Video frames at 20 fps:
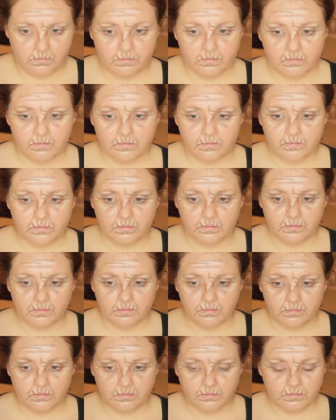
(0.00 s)

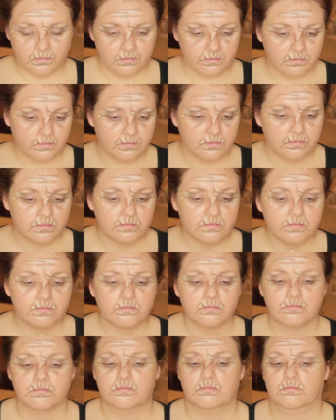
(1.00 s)

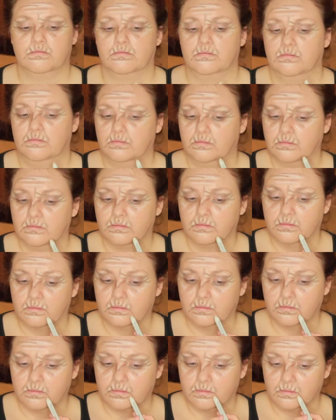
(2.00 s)

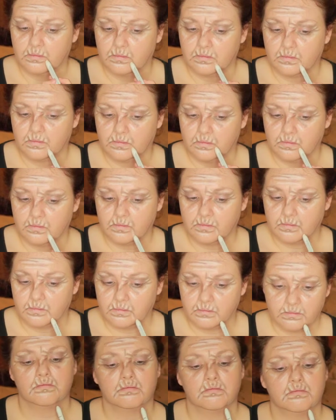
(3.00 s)

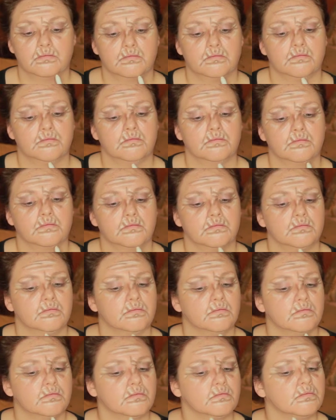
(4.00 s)

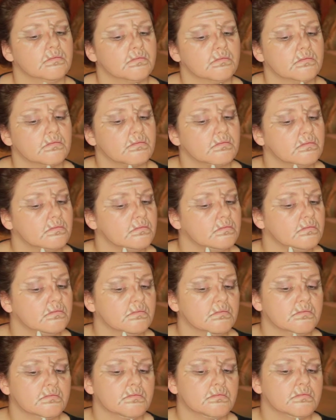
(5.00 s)

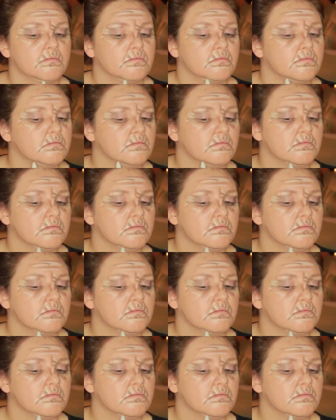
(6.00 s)
No one is speaking in this clip.